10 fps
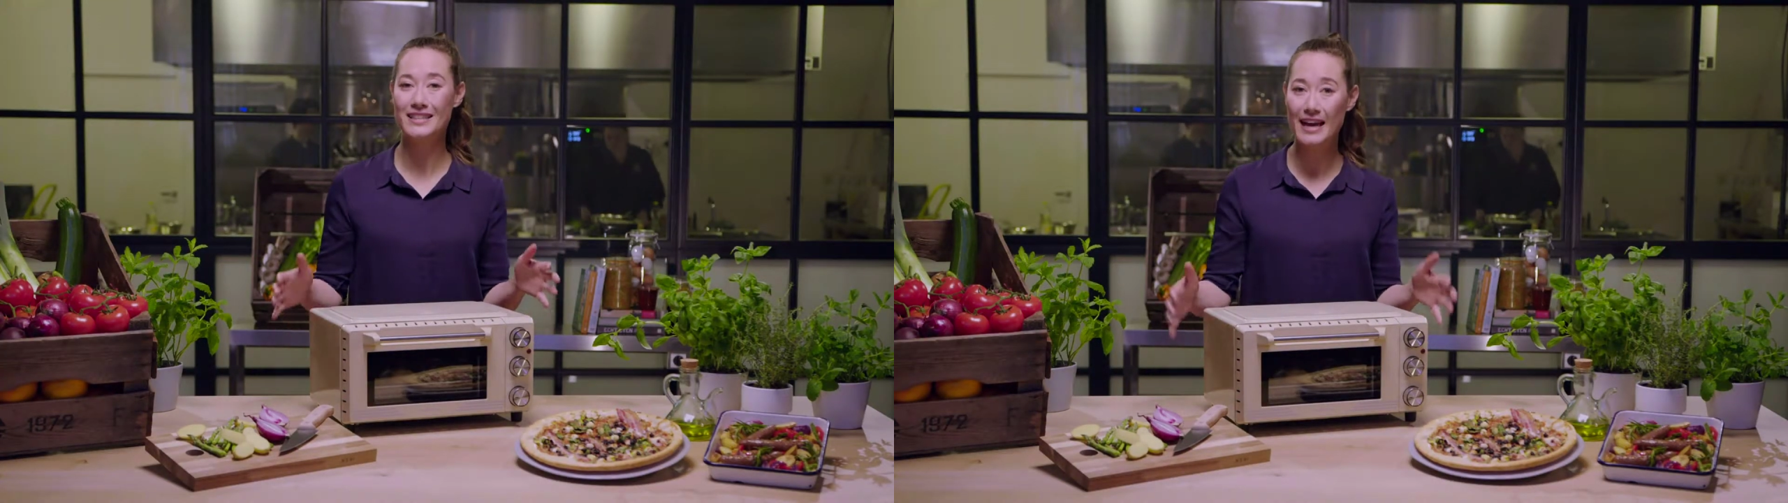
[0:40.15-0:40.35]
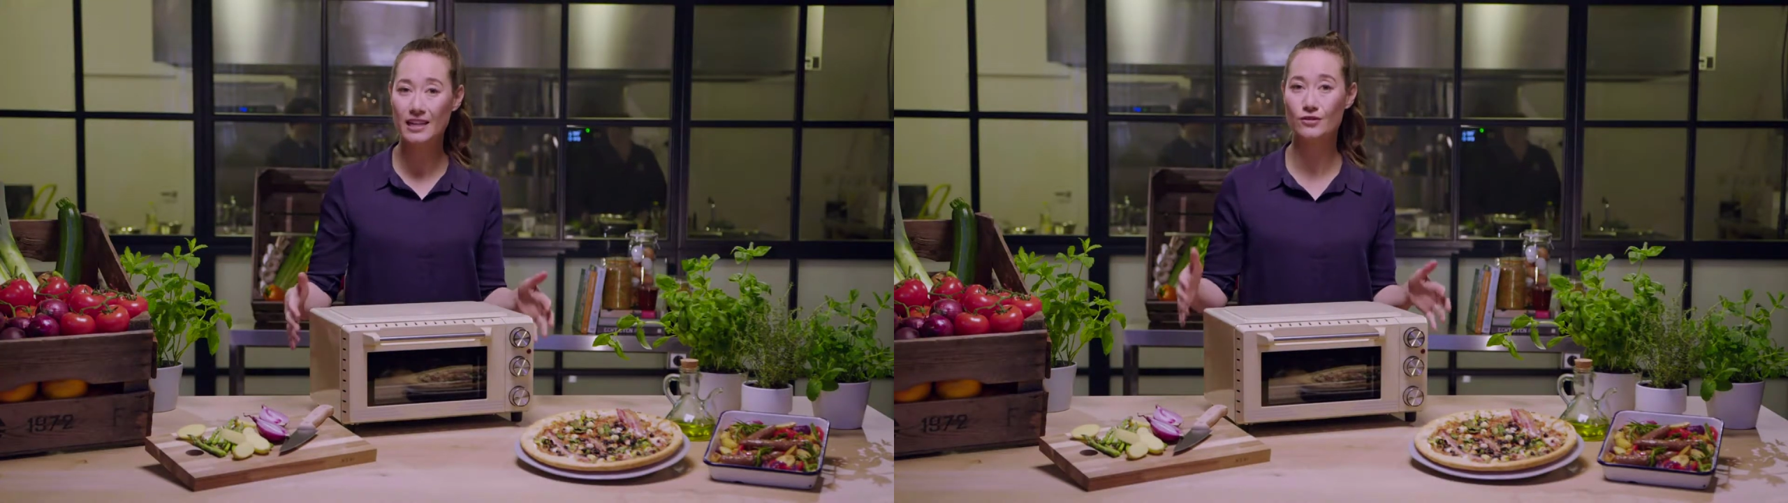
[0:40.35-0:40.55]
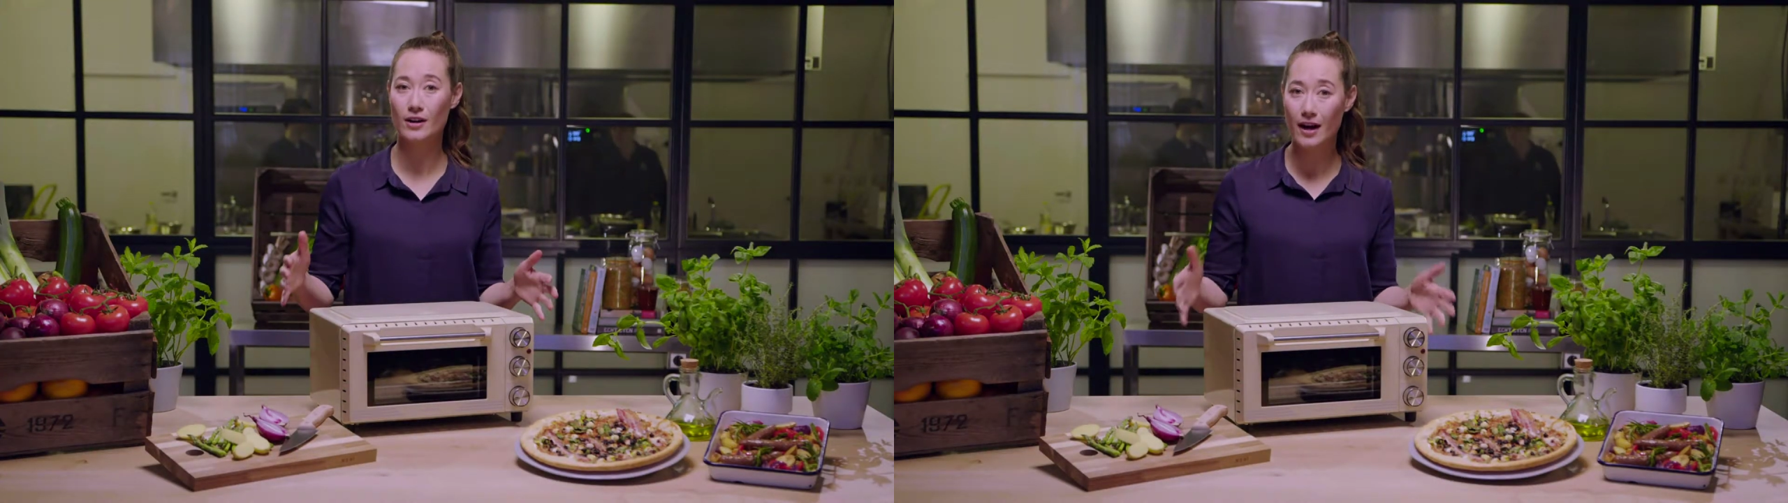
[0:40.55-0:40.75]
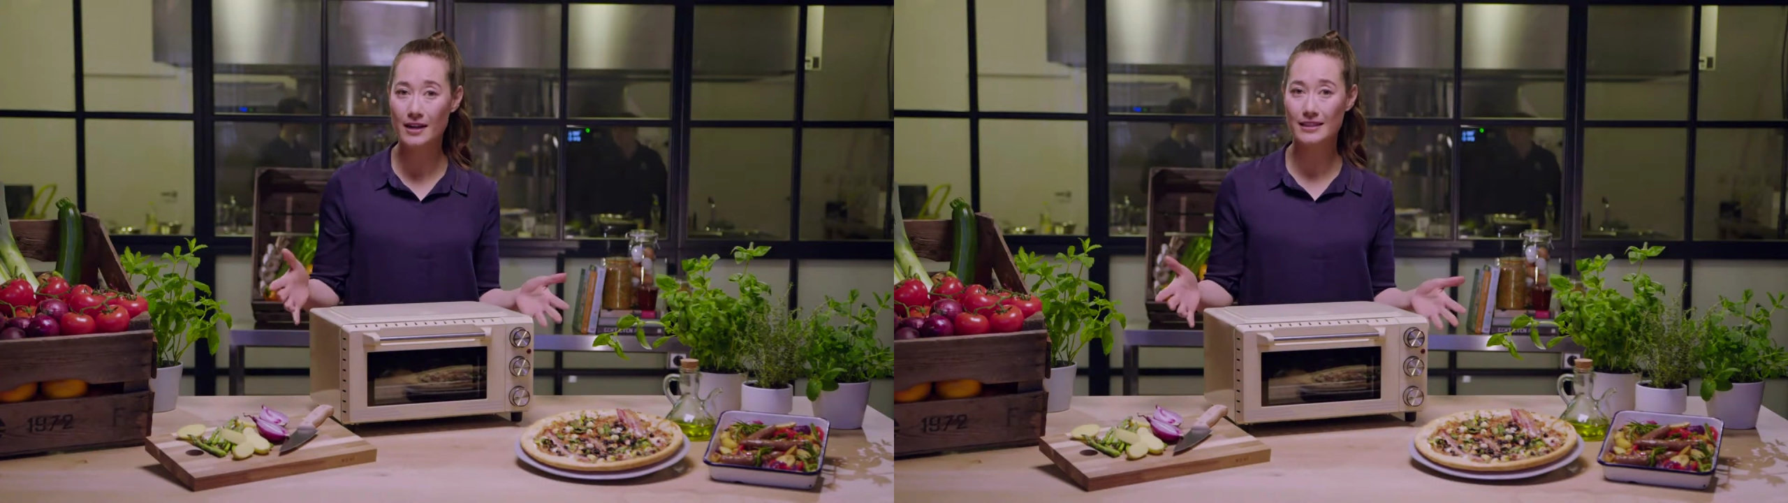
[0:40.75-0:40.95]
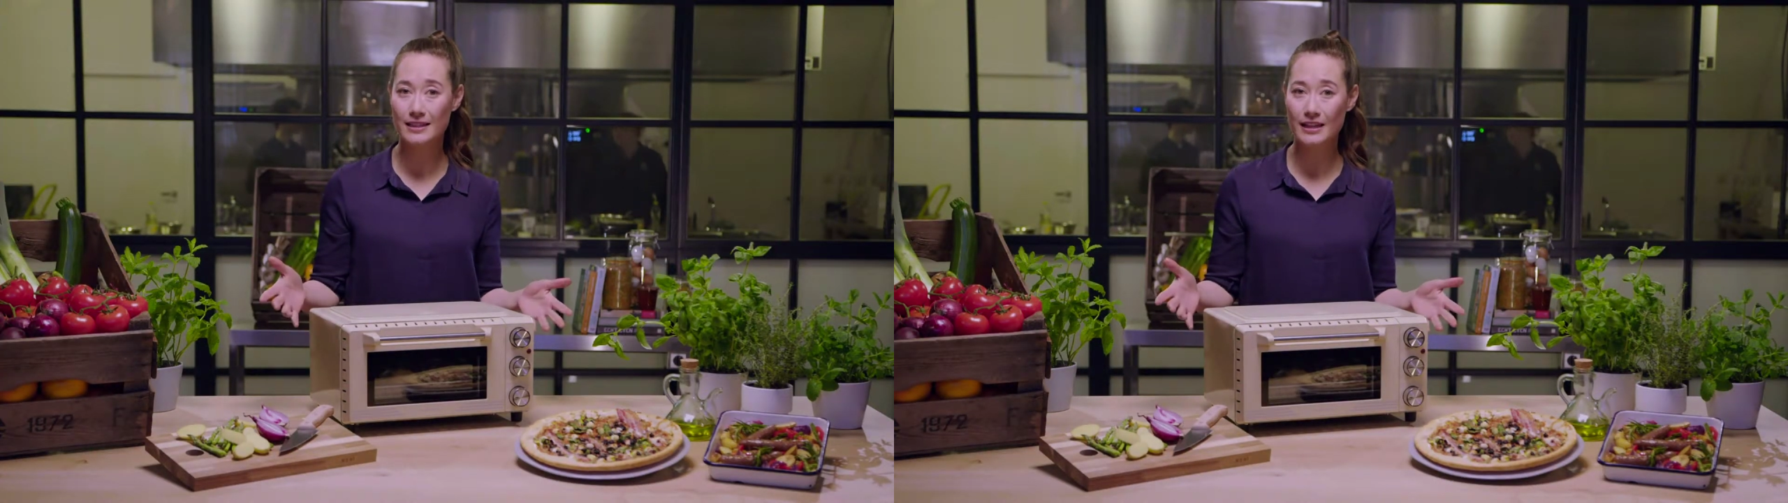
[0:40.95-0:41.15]
extra
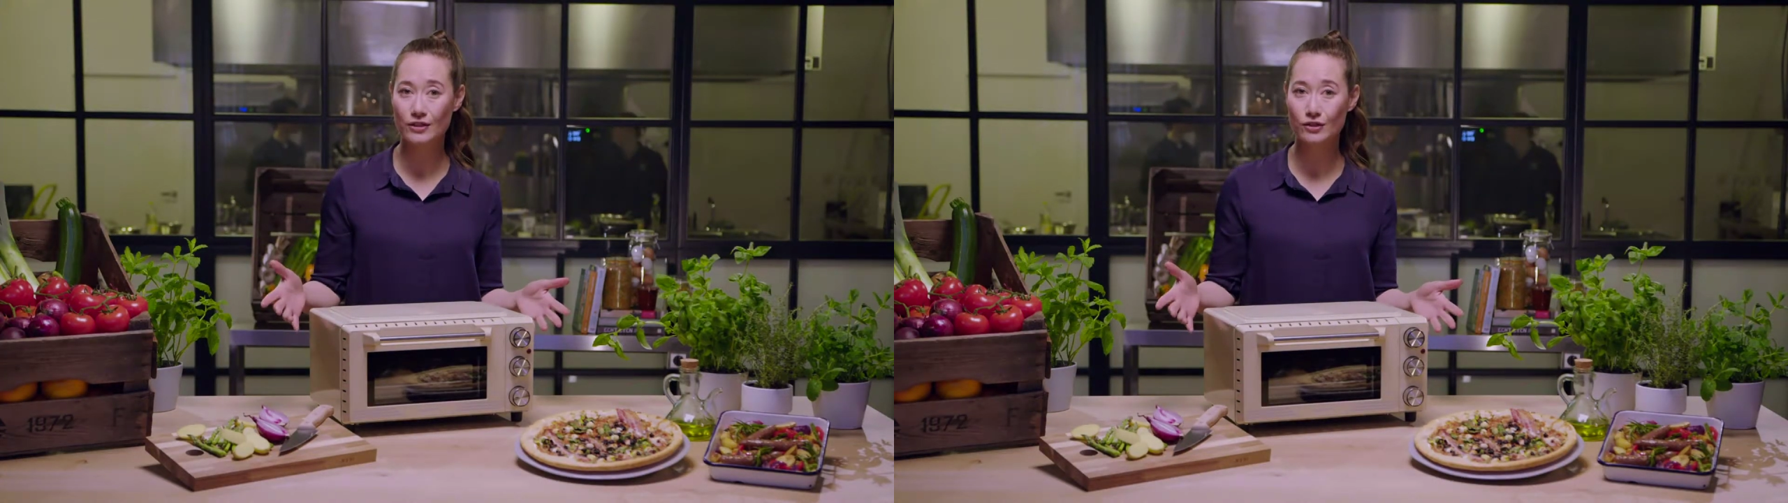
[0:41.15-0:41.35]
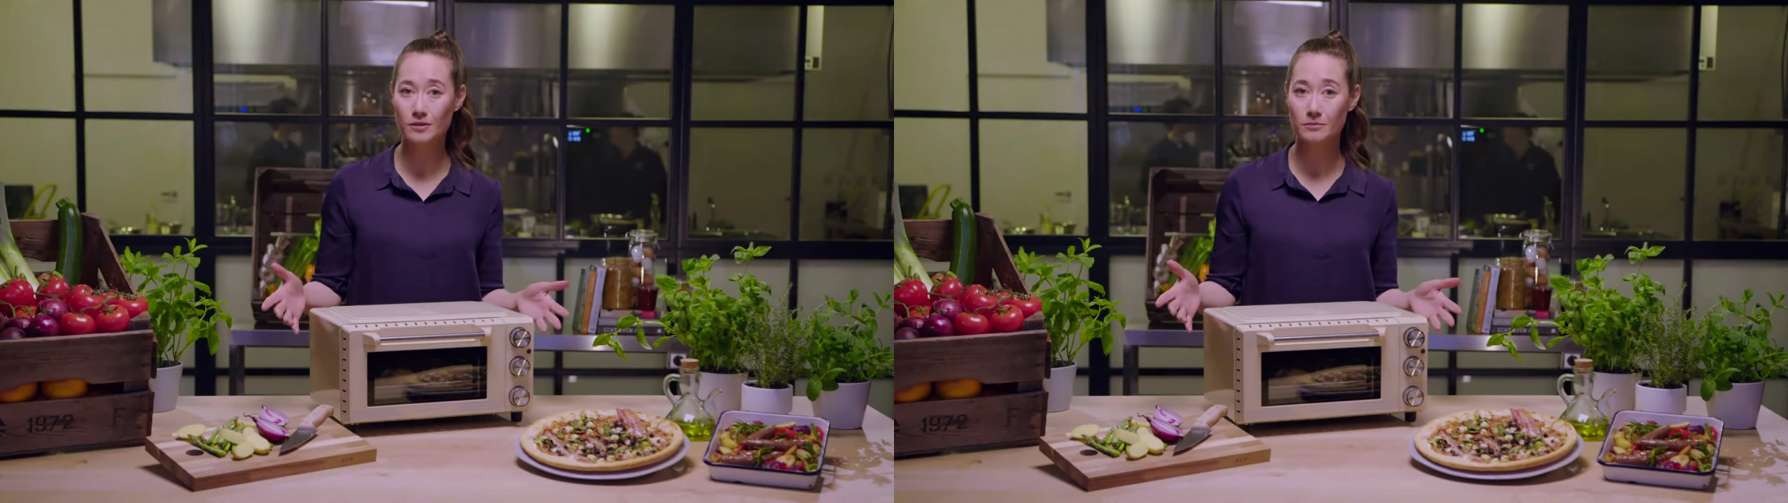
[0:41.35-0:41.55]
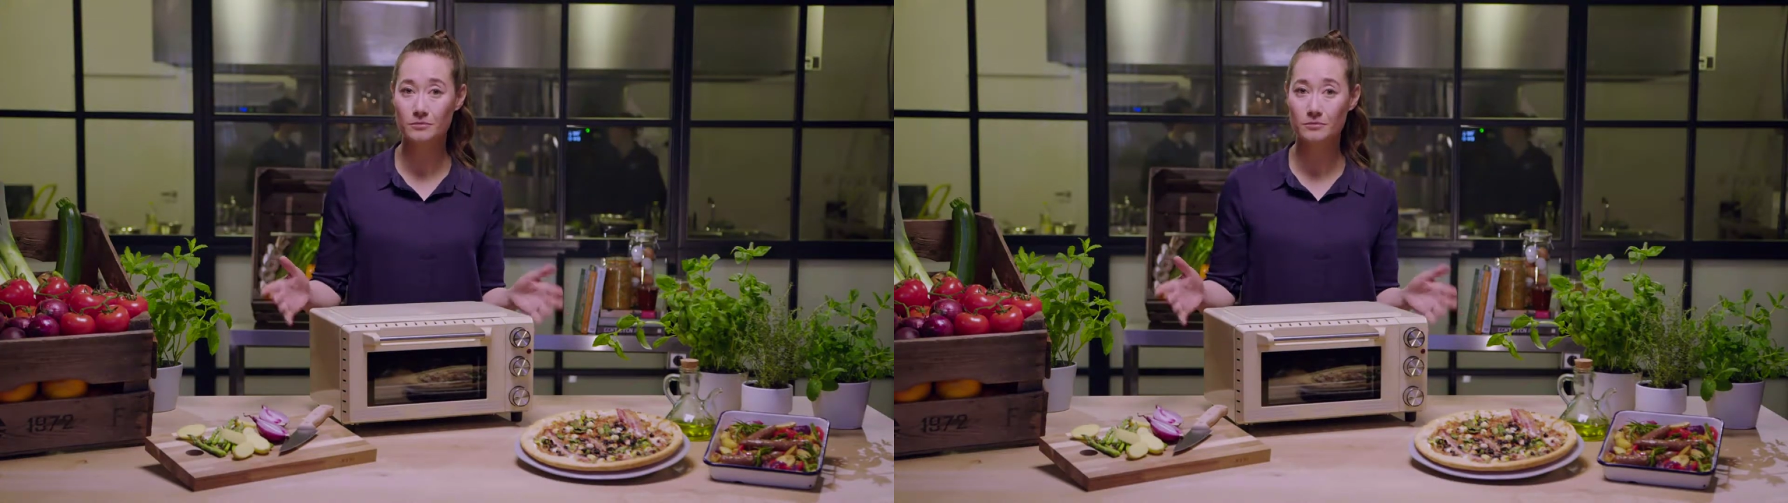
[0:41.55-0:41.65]
isolation,